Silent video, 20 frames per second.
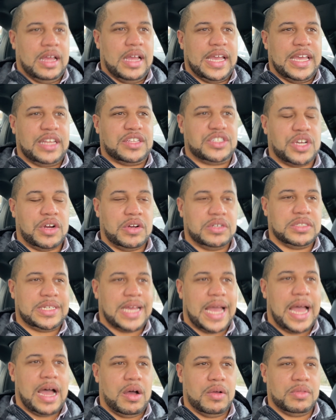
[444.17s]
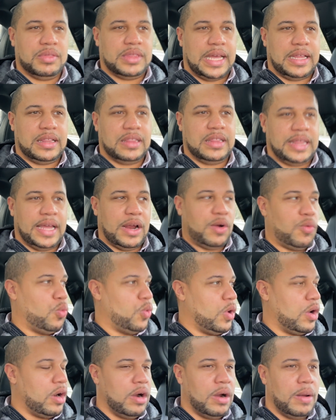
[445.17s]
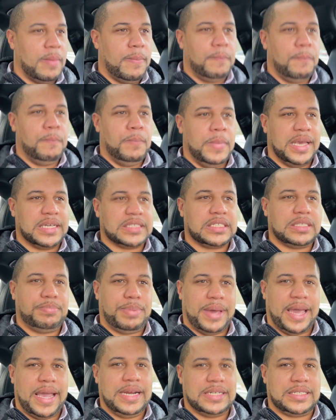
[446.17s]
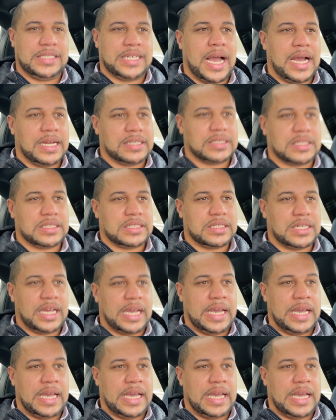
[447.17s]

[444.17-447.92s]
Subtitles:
it turns out that there were mixed page sizes,